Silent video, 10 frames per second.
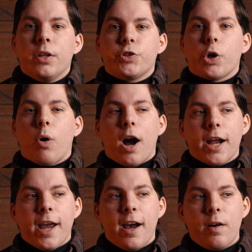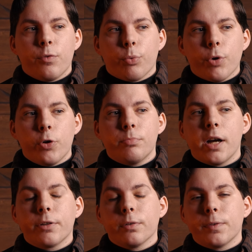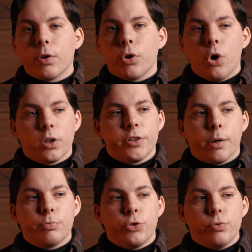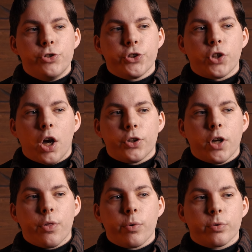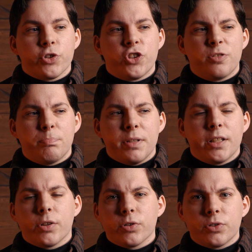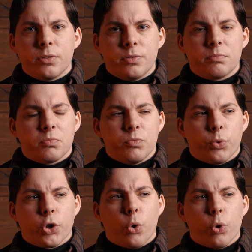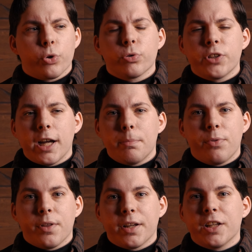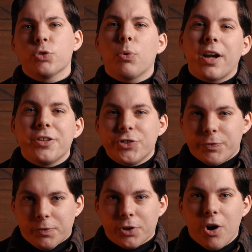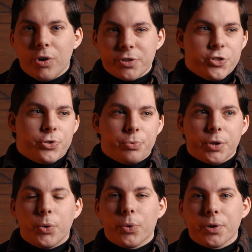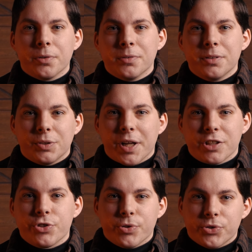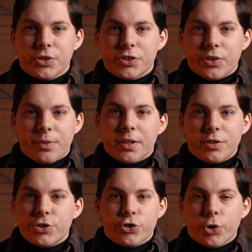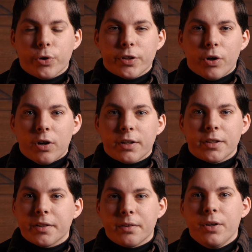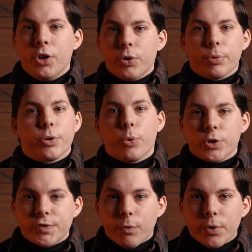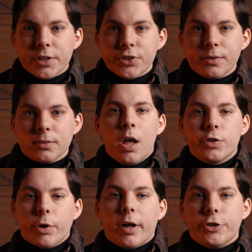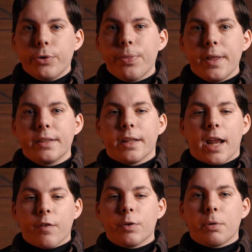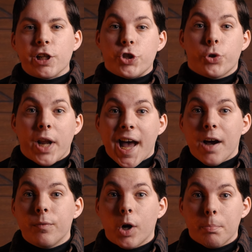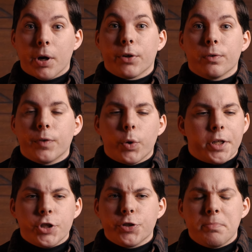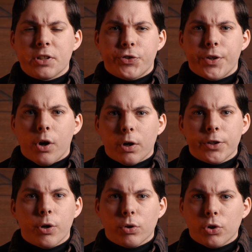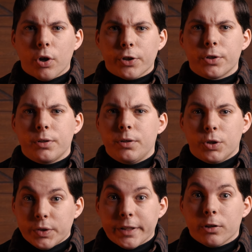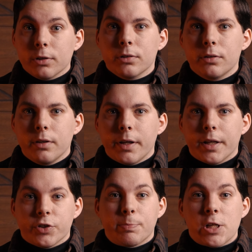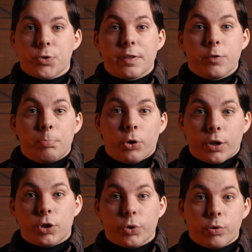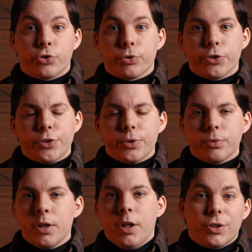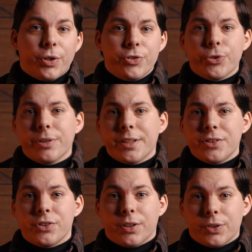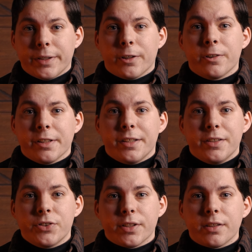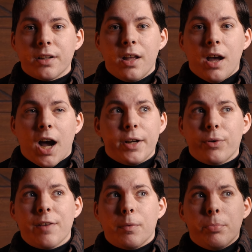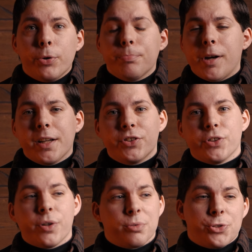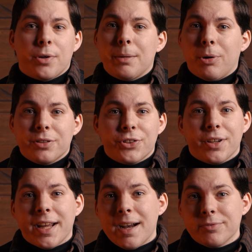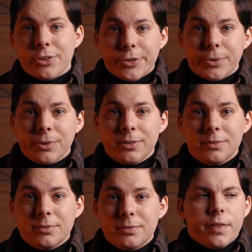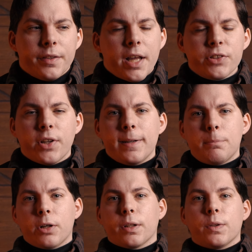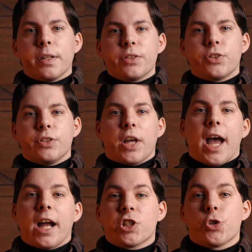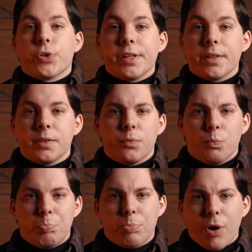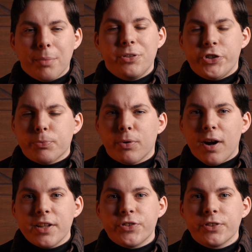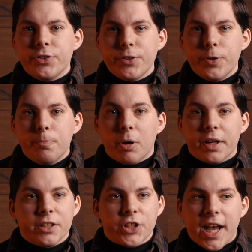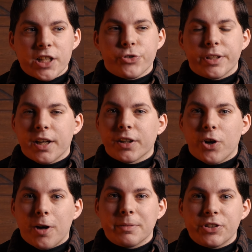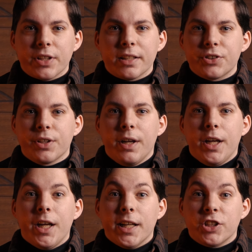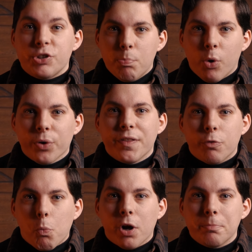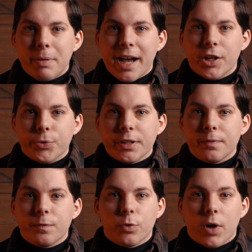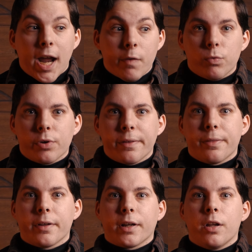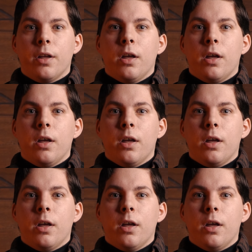So I have the Rode microphone hooked up to just another speaker recorder type thing. It's what I used for college to record lectures. It's the thing you just turn it on and it records voice. So I do think that everybody should have a microphone. It just makes the audio a lot clearer. And especially if you put it closer to you. The closer it is, the clearer it is, and I don't have a boom mic, so a tripod's gonna have to do. The next item on the list is actually probably surprising to you, but it's actually kind of common sense. It's more than one battery for everything.